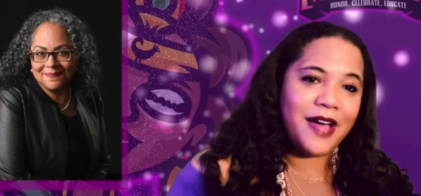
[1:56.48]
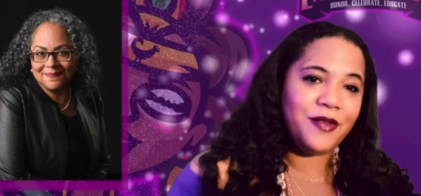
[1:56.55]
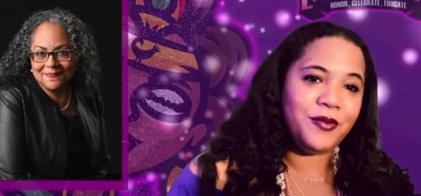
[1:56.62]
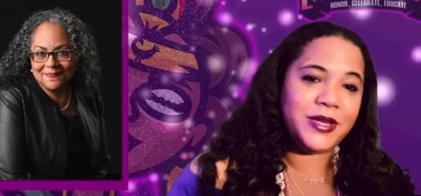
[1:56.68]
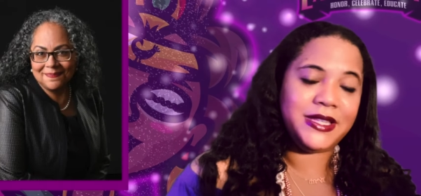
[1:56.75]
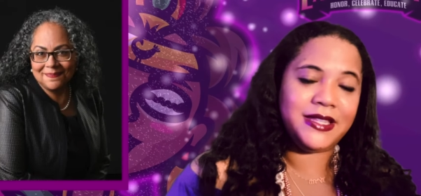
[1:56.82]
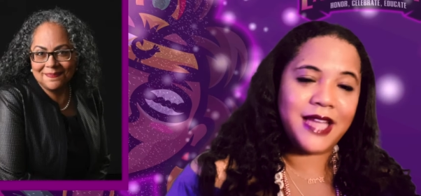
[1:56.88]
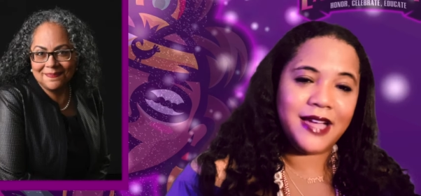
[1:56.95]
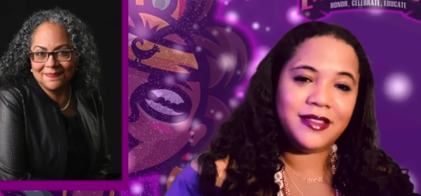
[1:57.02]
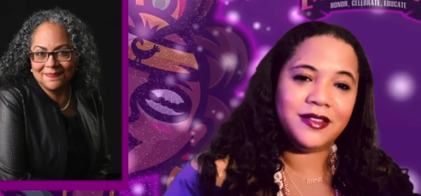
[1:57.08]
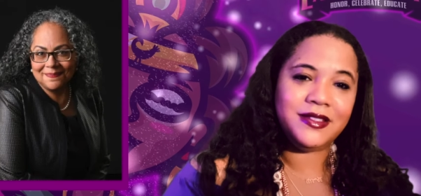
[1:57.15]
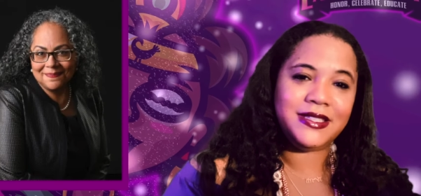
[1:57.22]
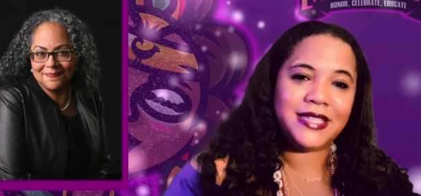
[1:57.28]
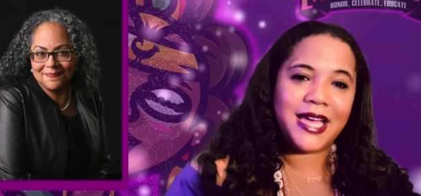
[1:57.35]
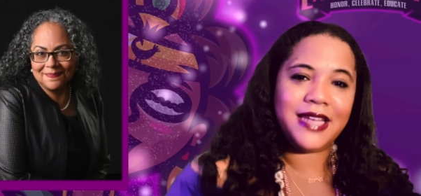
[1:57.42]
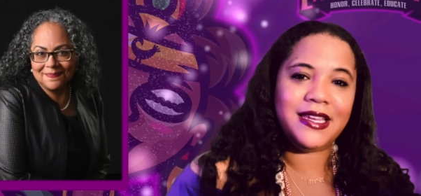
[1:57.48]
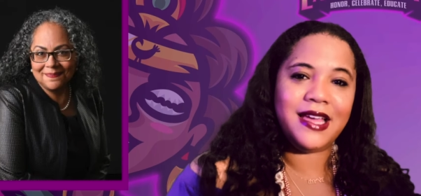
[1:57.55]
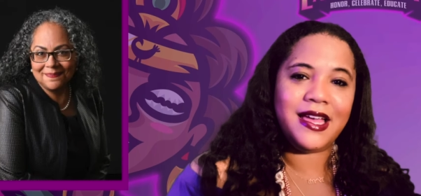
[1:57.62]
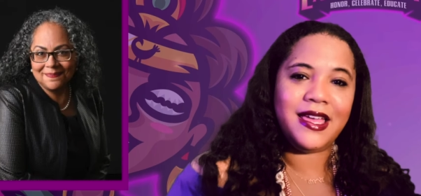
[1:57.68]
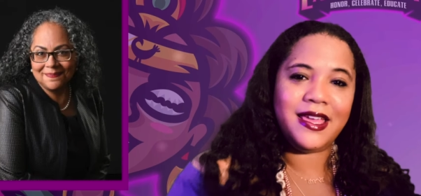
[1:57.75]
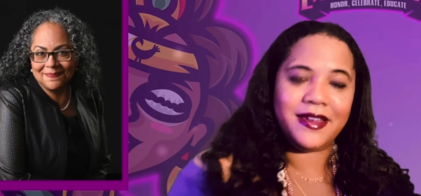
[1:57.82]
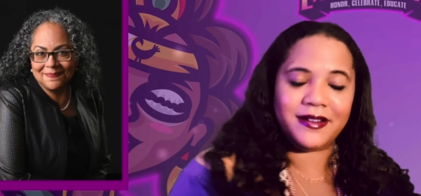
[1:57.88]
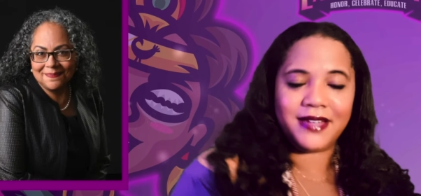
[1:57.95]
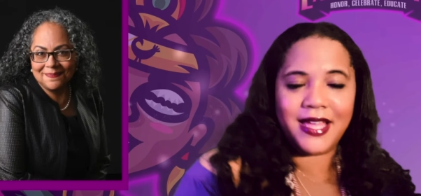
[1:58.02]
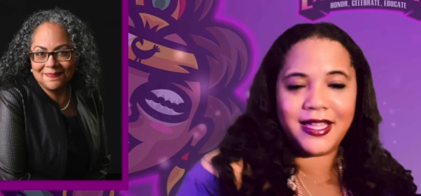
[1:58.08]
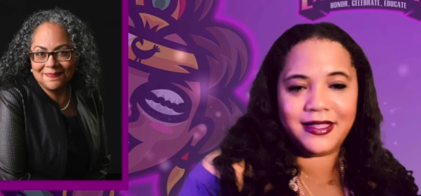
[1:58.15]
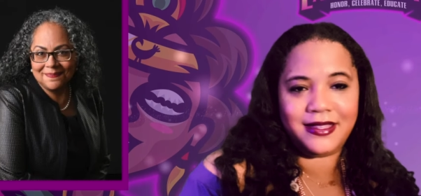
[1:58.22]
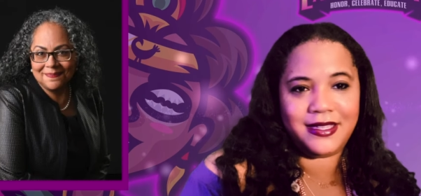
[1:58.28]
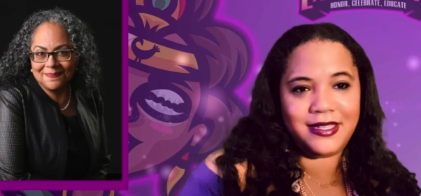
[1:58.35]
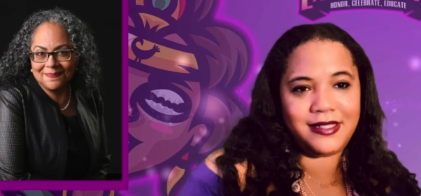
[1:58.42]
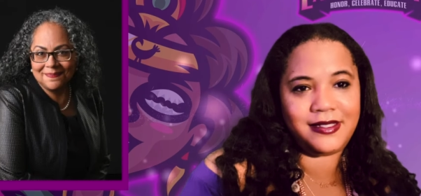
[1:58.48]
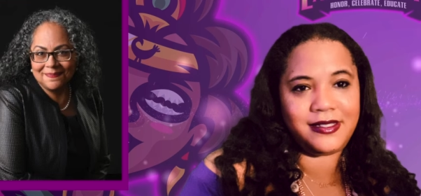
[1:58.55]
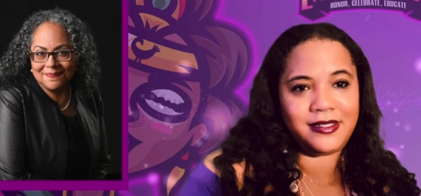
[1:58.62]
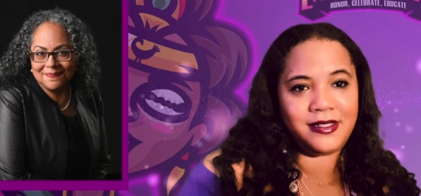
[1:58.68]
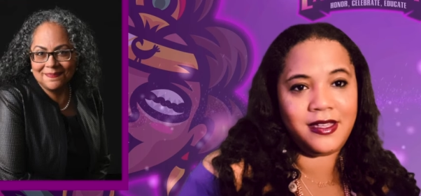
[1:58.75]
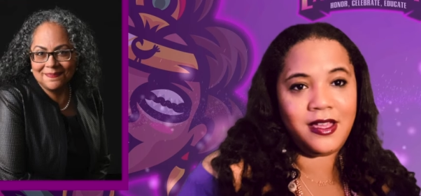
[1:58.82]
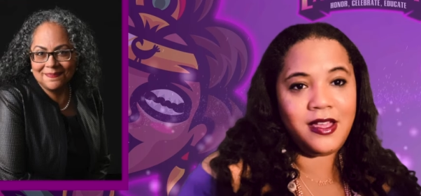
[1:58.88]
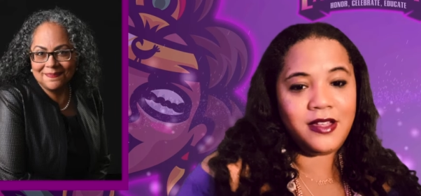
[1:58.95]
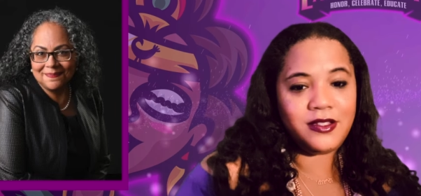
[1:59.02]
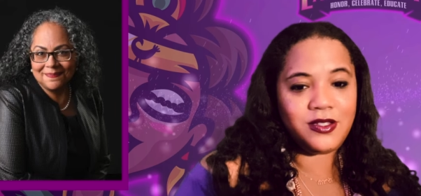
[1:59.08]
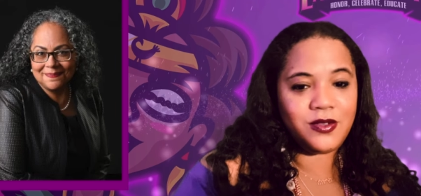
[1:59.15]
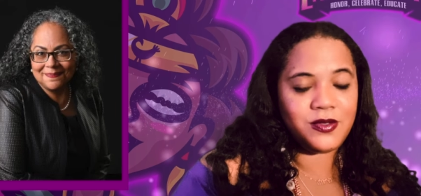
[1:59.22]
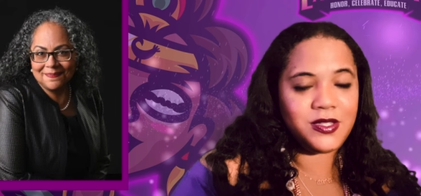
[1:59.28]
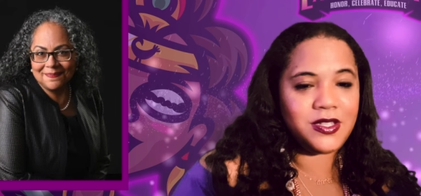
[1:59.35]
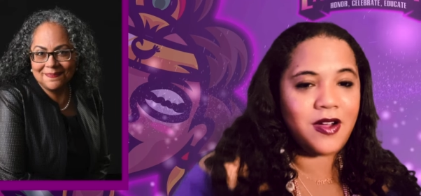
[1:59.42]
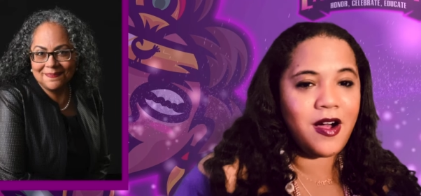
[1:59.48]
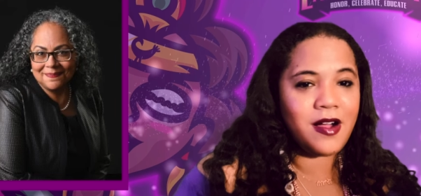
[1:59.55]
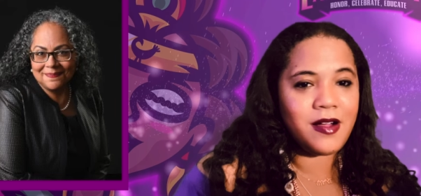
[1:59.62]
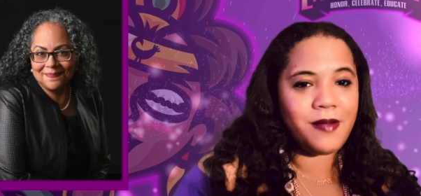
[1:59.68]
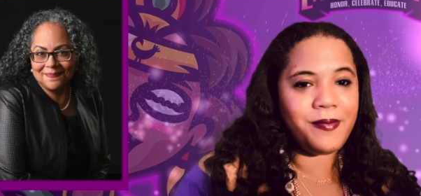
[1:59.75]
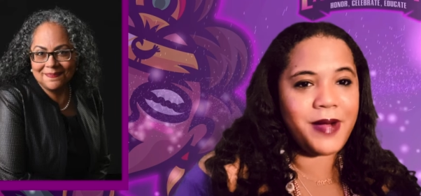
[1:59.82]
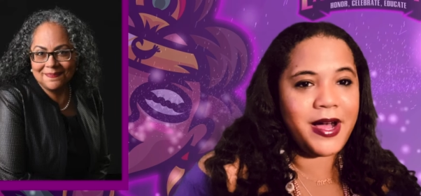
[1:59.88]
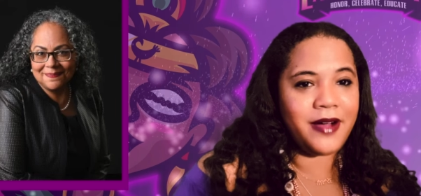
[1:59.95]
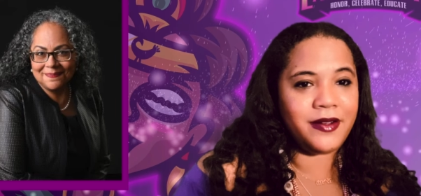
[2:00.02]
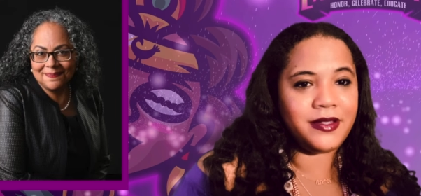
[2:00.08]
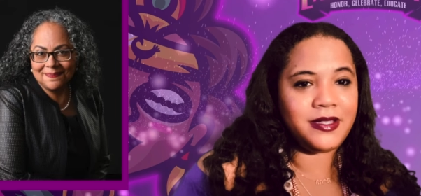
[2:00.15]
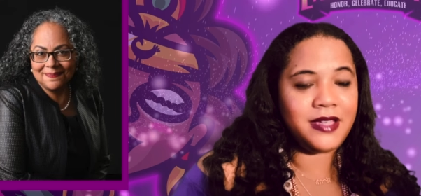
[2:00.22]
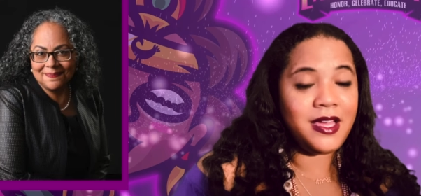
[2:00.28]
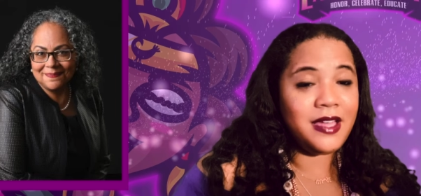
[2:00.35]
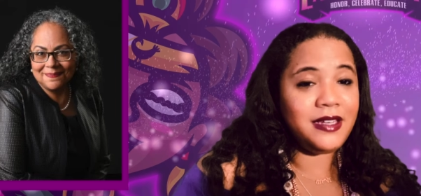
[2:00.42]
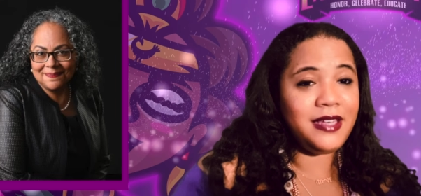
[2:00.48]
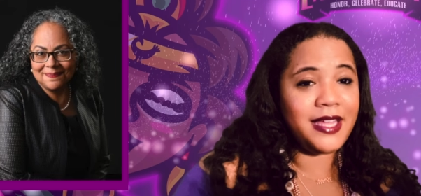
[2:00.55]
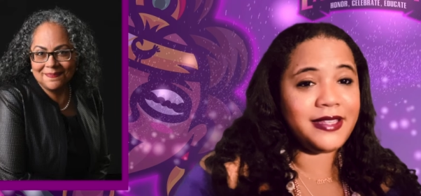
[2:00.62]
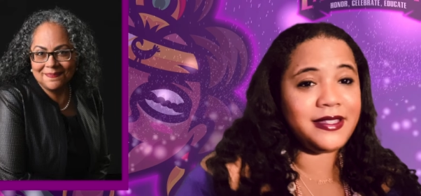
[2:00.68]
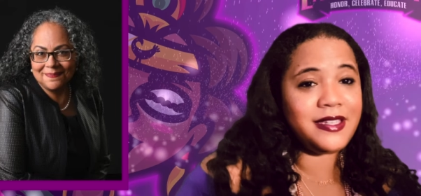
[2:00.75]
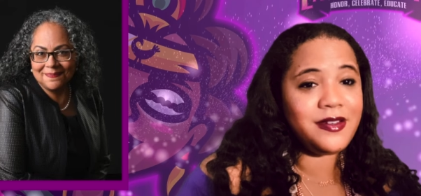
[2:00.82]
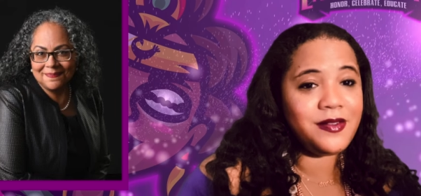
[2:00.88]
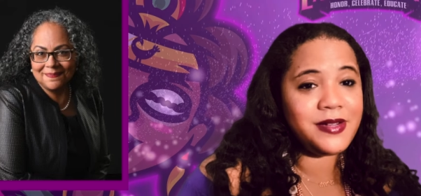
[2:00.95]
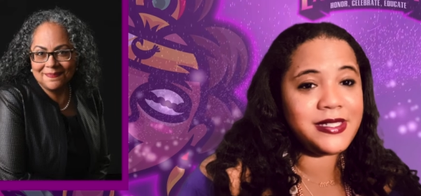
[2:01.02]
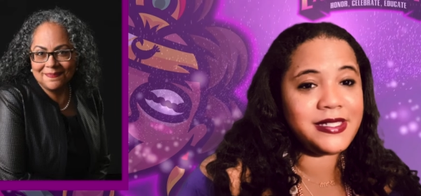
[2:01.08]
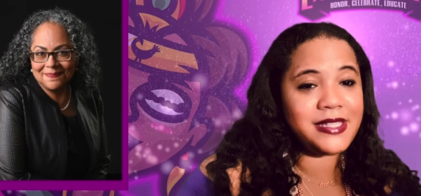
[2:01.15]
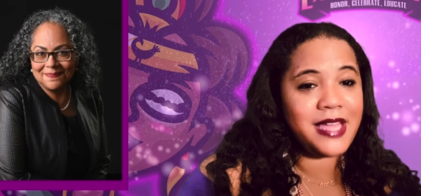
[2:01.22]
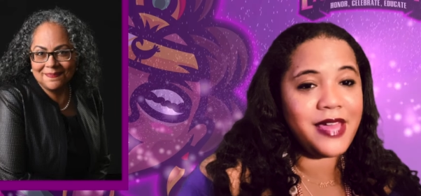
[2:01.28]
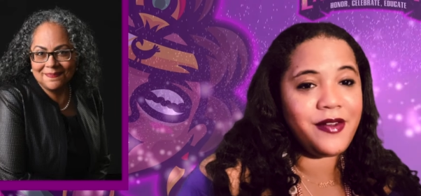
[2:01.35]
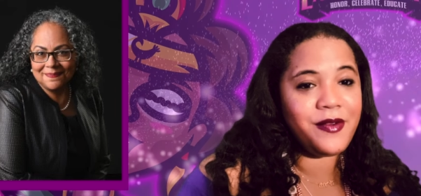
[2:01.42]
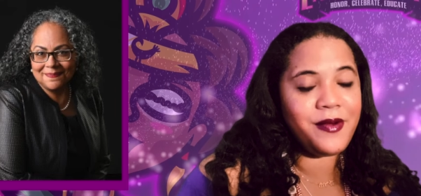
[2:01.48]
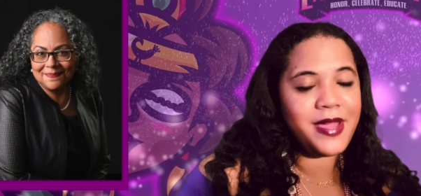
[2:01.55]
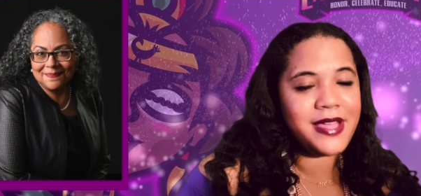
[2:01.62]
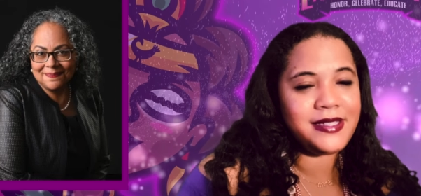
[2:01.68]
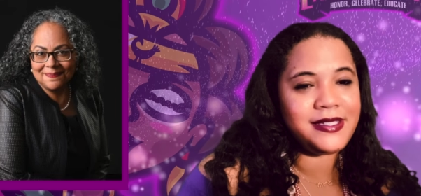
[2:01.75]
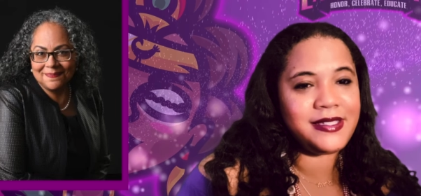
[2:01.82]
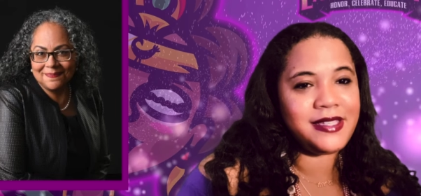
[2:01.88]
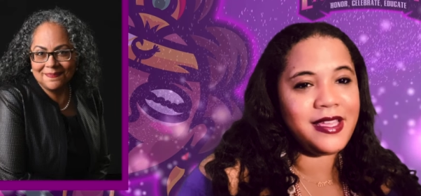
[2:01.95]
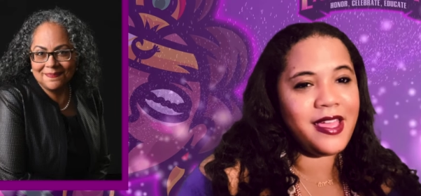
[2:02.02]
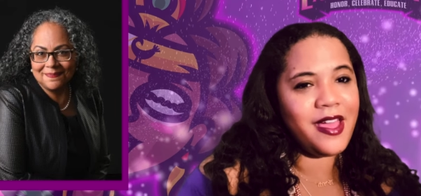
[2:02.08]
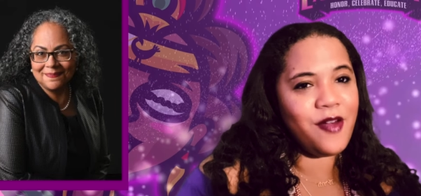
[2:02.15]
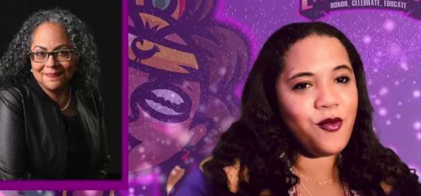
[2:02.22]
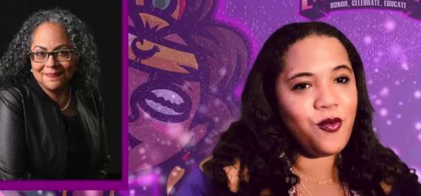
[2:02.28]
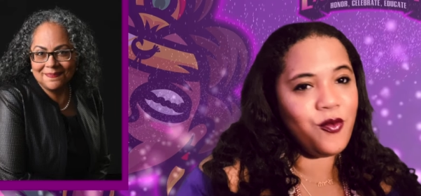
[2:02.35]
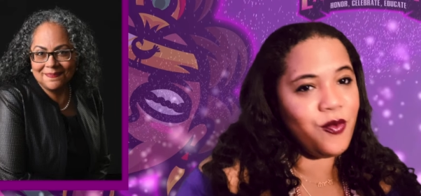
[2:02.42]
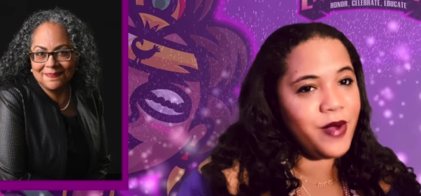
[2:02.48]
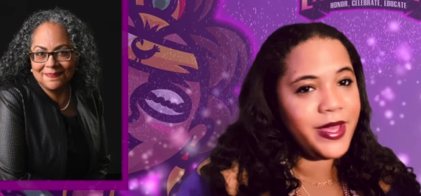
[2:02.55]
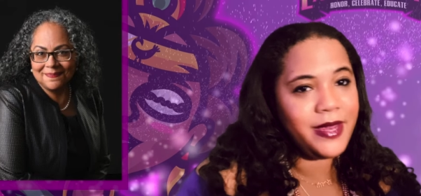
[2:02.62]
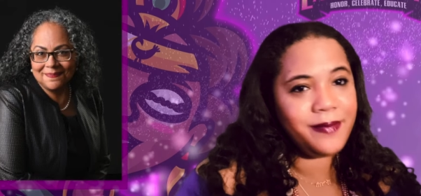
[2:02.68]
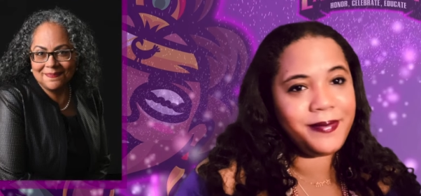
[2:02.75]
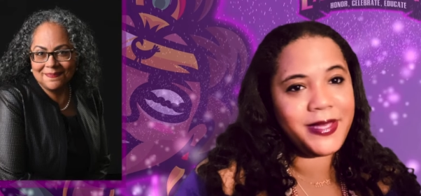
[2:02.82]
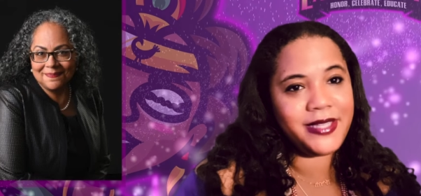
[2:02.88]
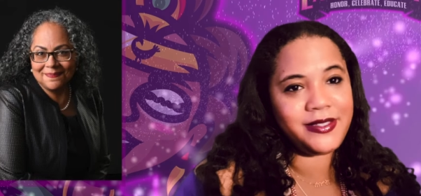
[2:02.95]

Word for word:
Speaker 1: with Dr. Tanya Hernandez to talk about Latino is not a race and what it means